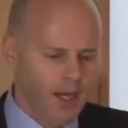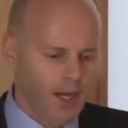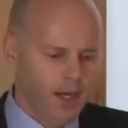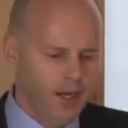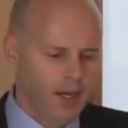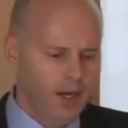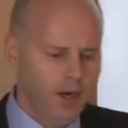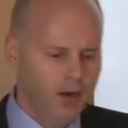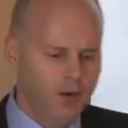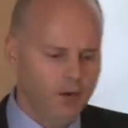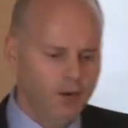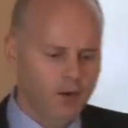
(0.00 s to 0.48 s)

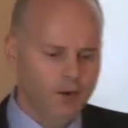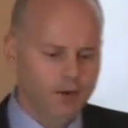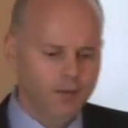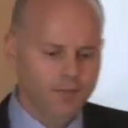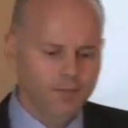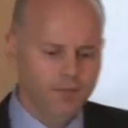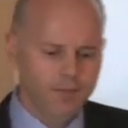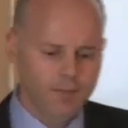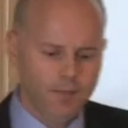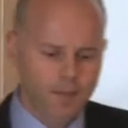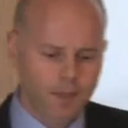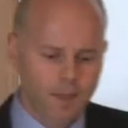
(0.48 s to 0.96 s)
Now,
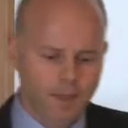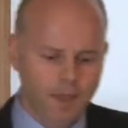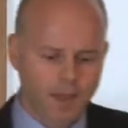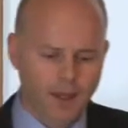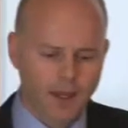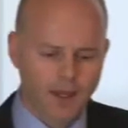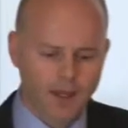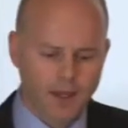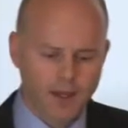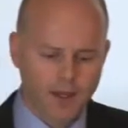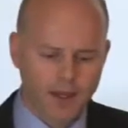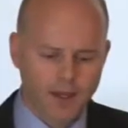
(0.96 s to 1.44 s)

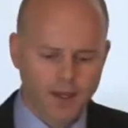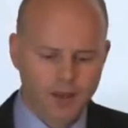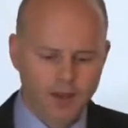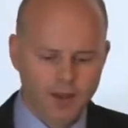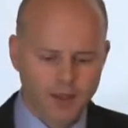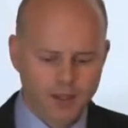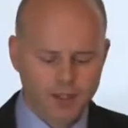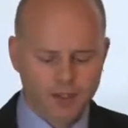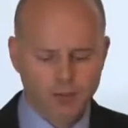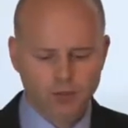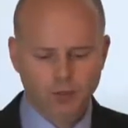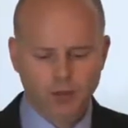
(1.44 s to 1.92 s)

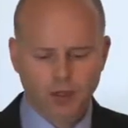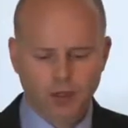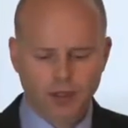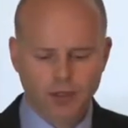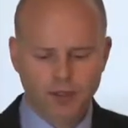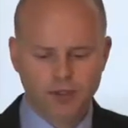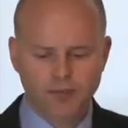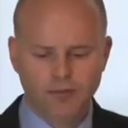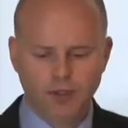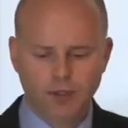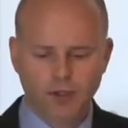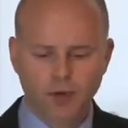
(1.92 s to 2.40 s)
this
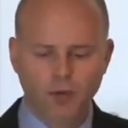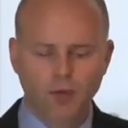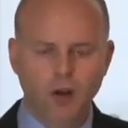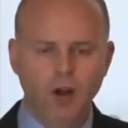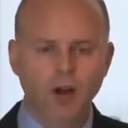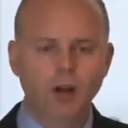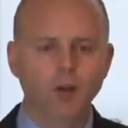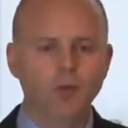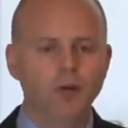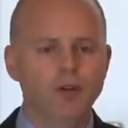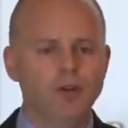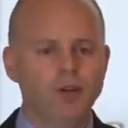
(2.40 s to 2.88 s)
works very
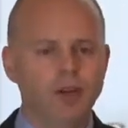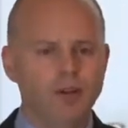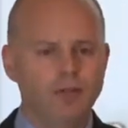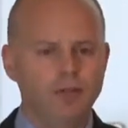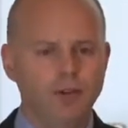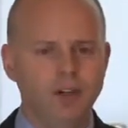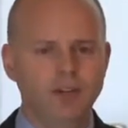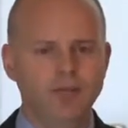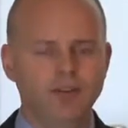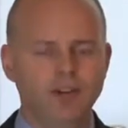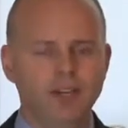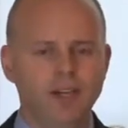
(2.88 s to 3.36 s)
well where you have
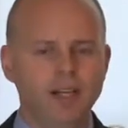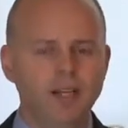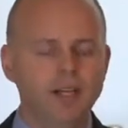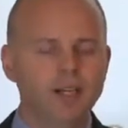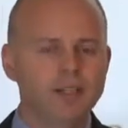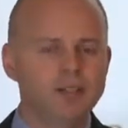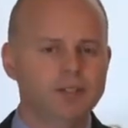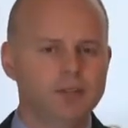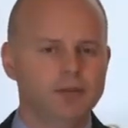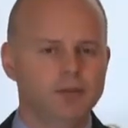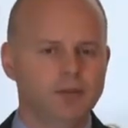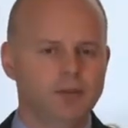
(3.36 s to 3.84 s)
very
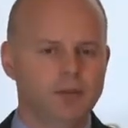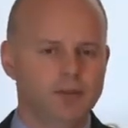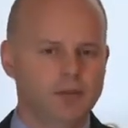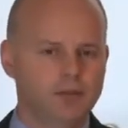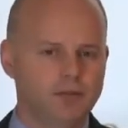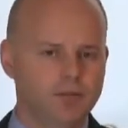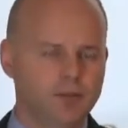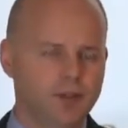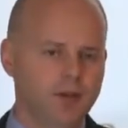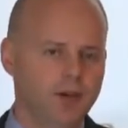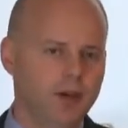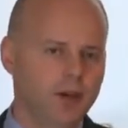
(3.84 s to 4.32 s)
vanilla sort of
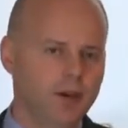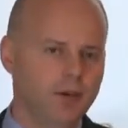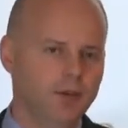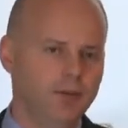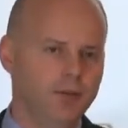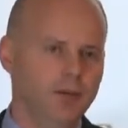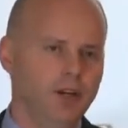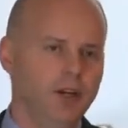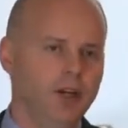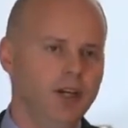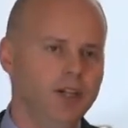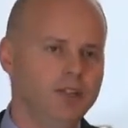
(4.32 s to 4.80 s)

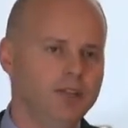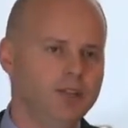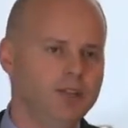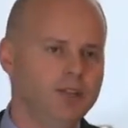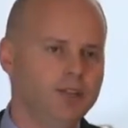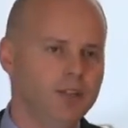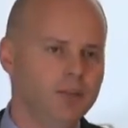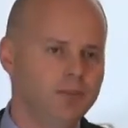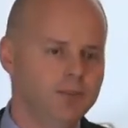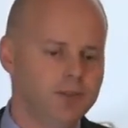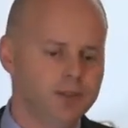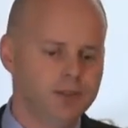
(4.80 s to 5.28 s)

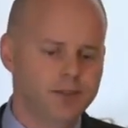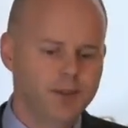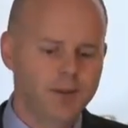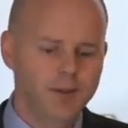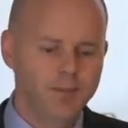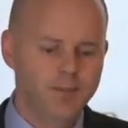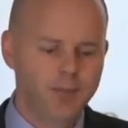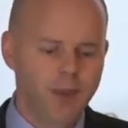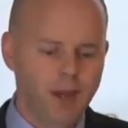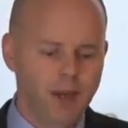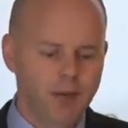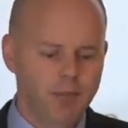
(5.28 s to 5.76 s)
relationships,
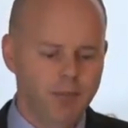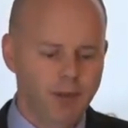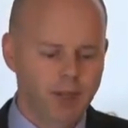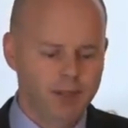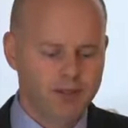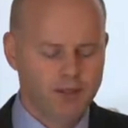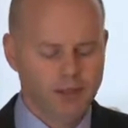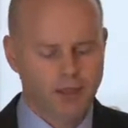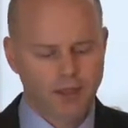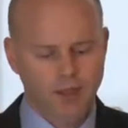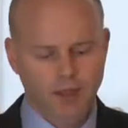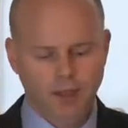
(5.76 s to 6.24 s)

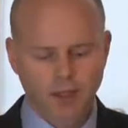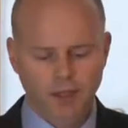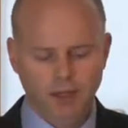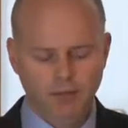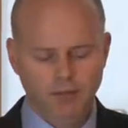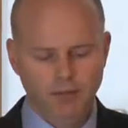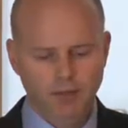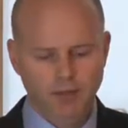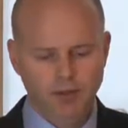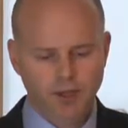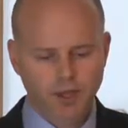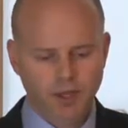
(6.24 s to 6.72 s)
but
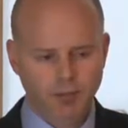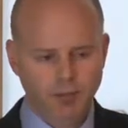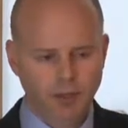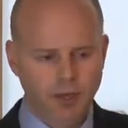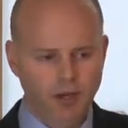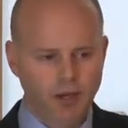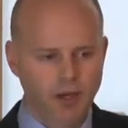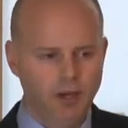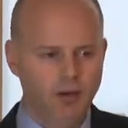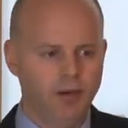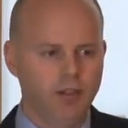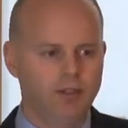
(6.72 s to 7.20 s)
if you think
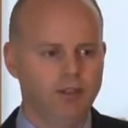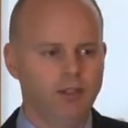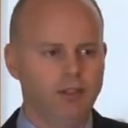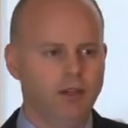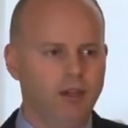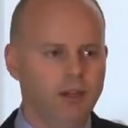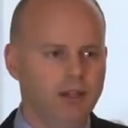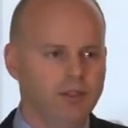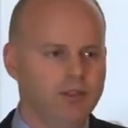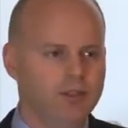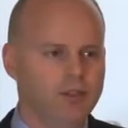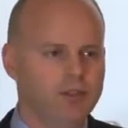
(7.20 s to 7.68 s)
about our
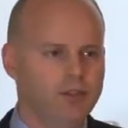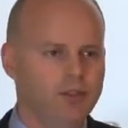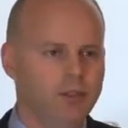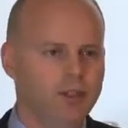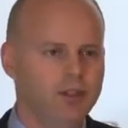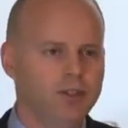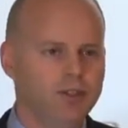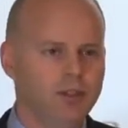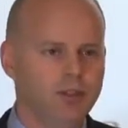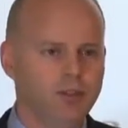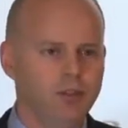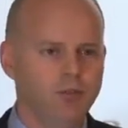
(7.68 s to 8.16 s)
underlying
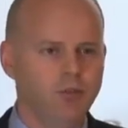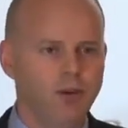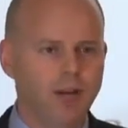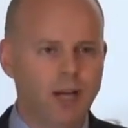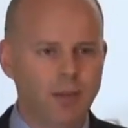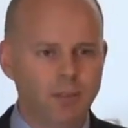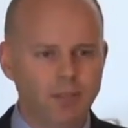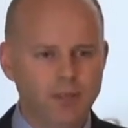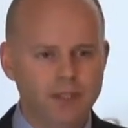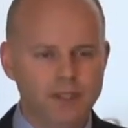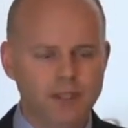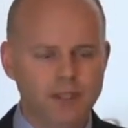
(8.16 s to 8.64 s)
situation, what happens